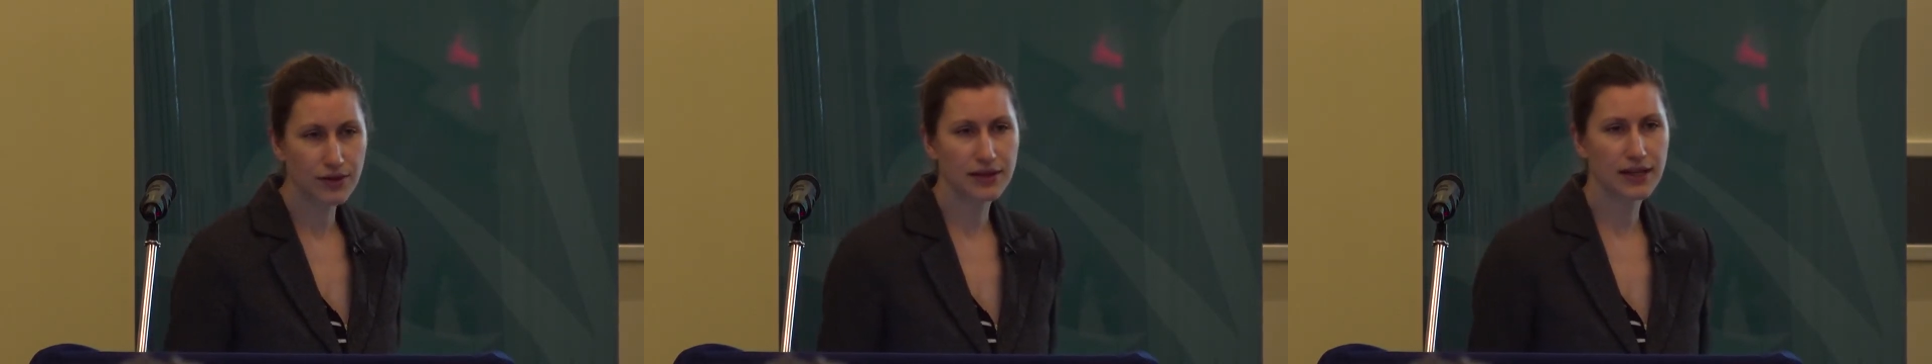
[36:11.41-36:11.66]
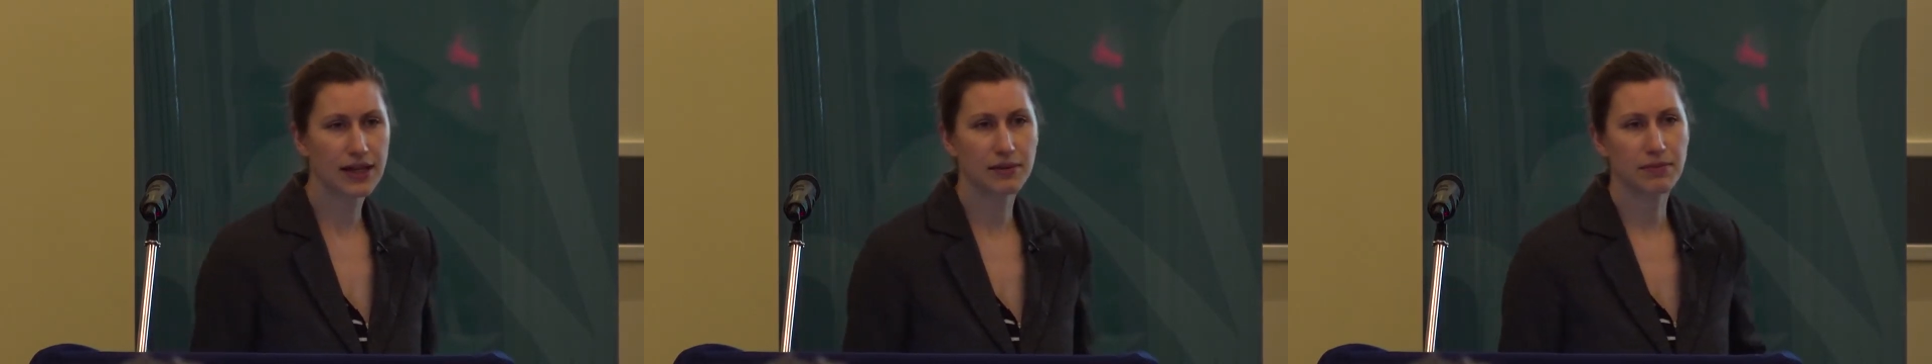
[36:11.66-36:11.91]

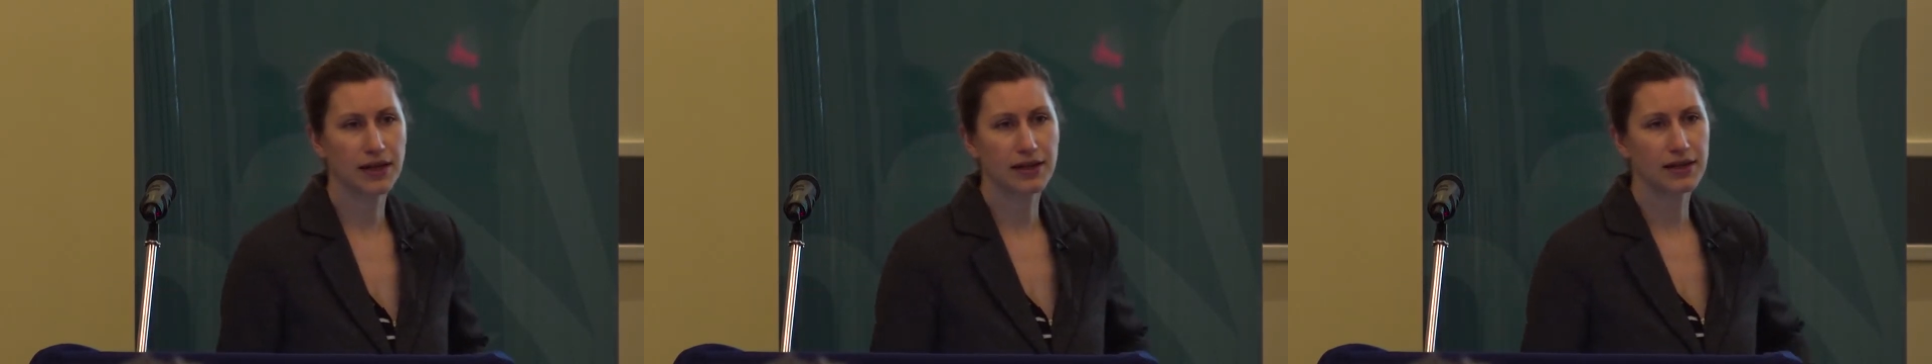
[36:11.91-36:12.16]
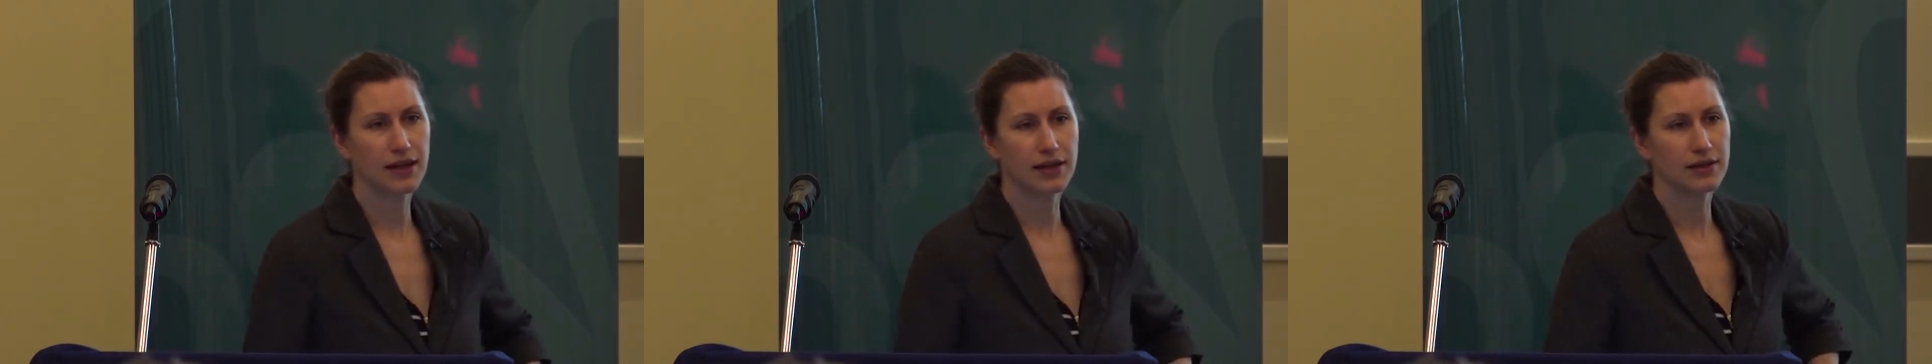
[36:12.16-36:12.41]
and they can
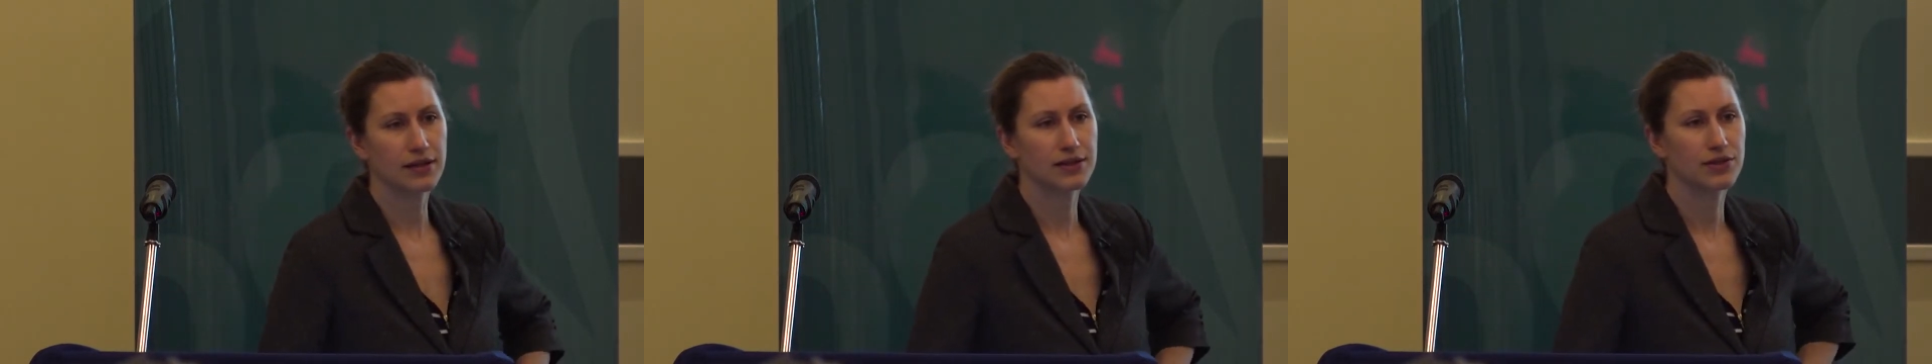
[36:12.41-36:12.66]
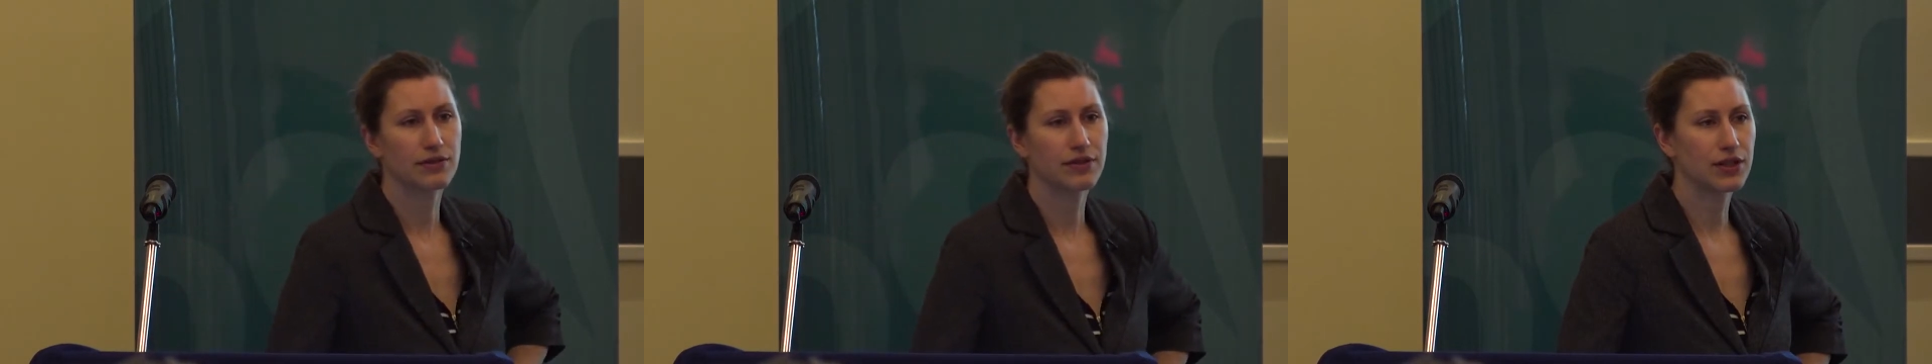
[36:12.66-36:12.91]
be a
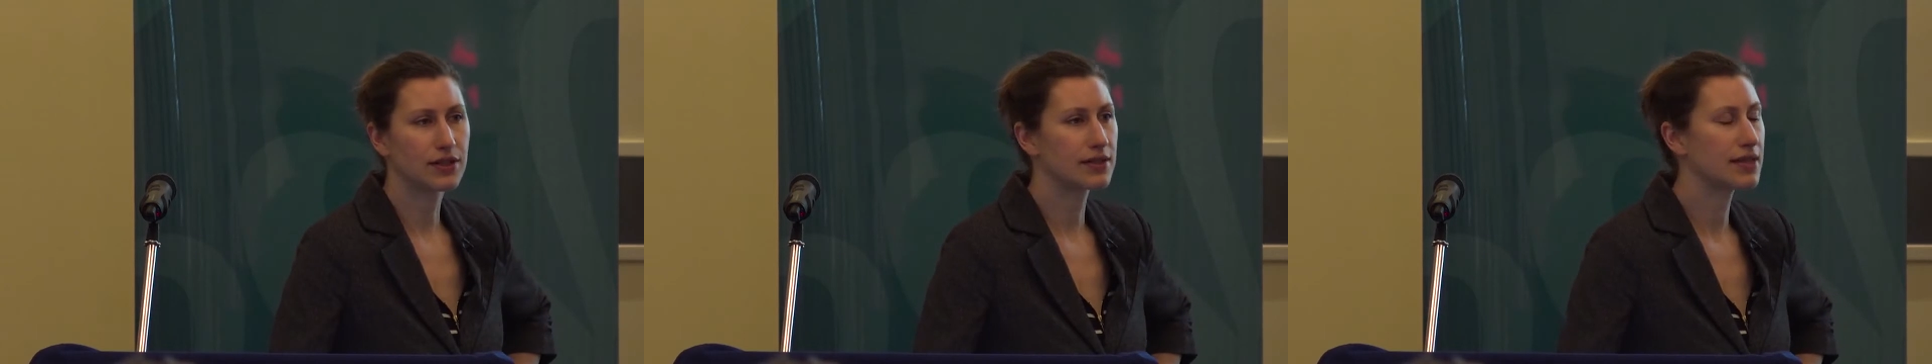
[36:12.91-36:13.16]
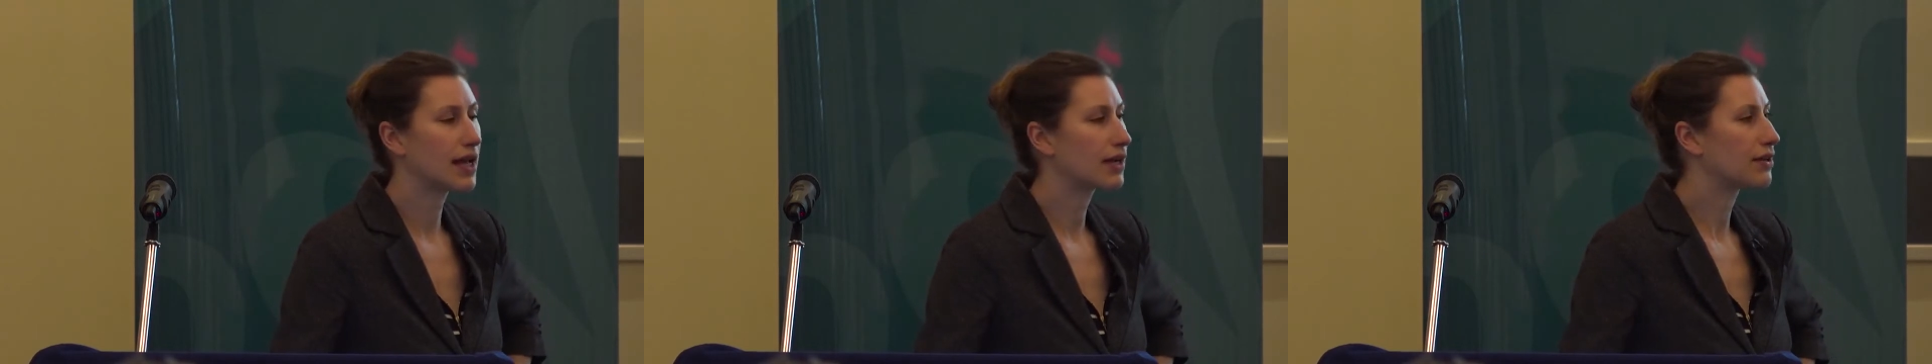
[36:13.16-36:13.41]
sort of a good
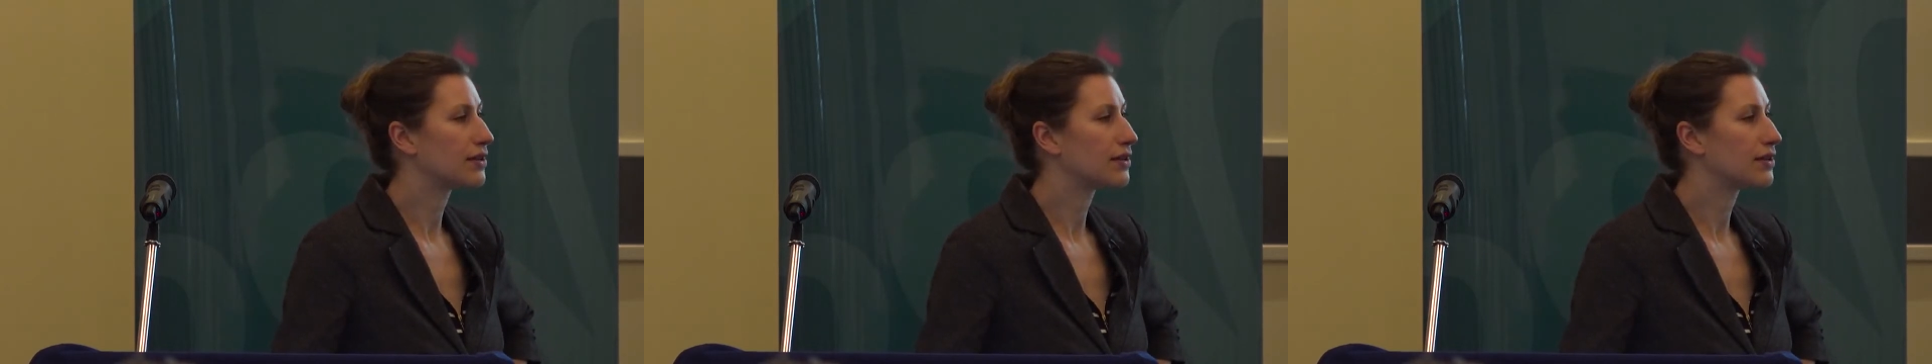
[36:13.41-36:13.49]
snack